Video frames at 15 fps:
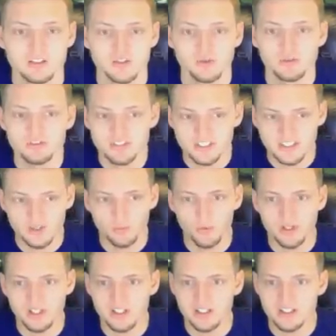So it looks like he
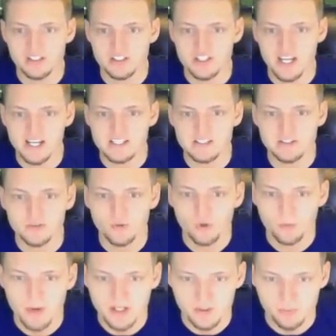went in and changed his
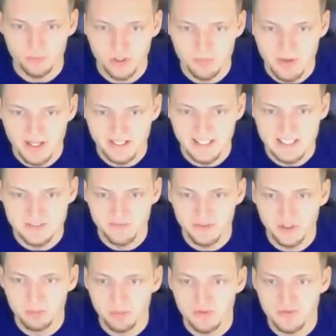quarterback and running back. He has
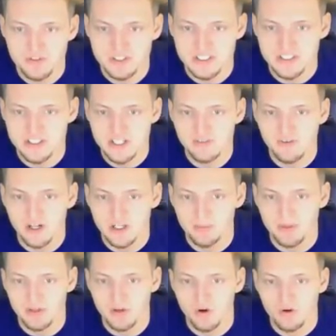Philip Rivers and Giovani
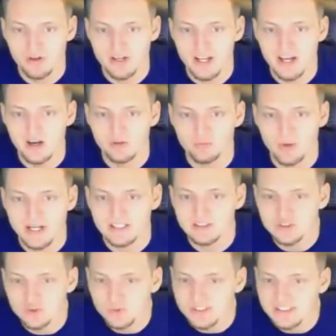Bernard now. Ray
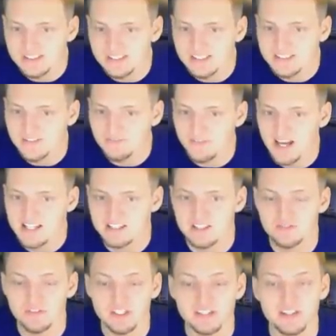Lewis isn't fast
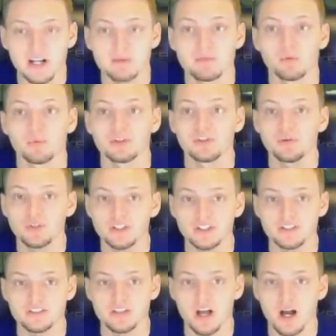enough to get there, but we do get
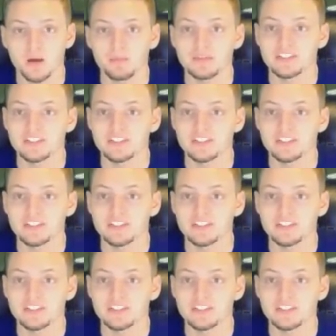to stop.